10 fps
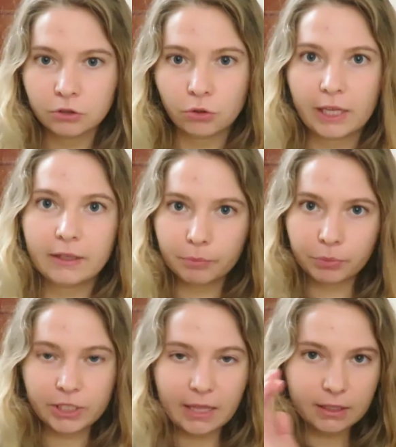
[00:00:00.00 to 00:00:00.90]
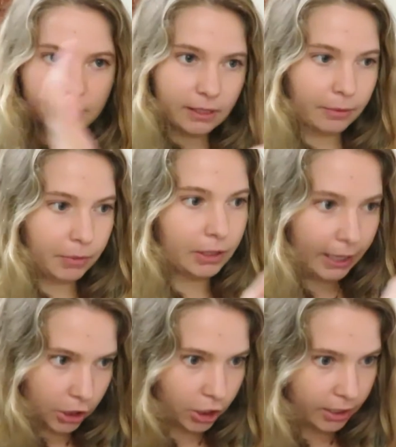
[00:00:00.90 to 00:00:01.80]
so like pretend this is like me,
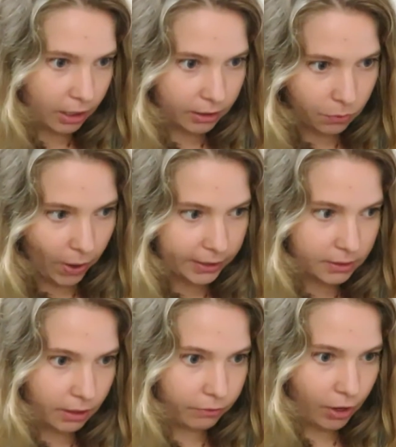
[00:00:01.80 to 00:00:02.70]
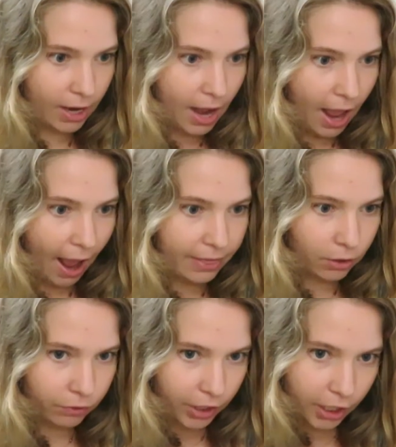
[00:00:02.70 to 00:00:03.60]
like looking at the white stuff, right? And
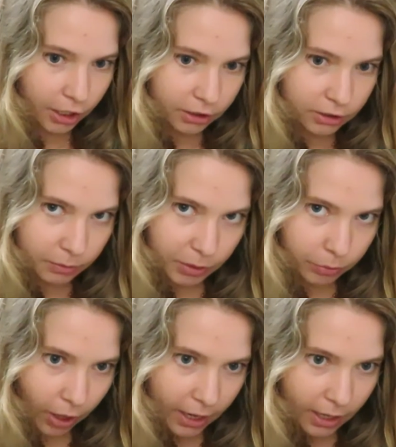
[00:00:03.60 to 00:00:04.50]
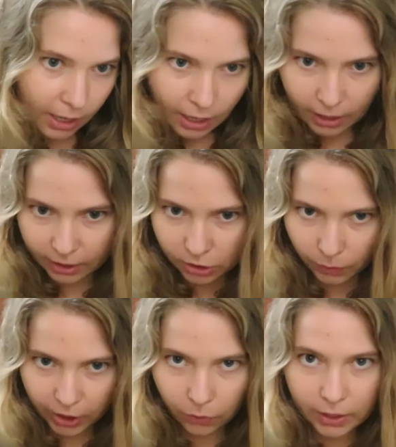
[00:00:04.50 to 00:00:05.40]
then over here there's something bright and I
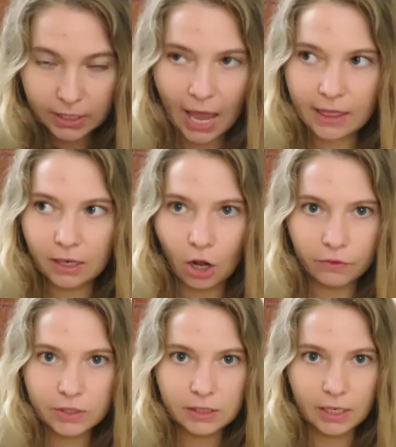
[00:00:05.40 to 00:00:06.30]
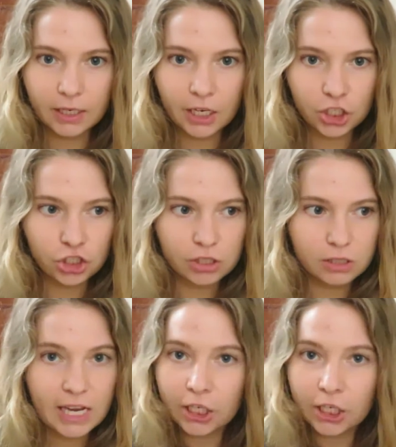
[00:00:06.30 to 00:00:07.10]
sway to it, and then all of a sudden it's just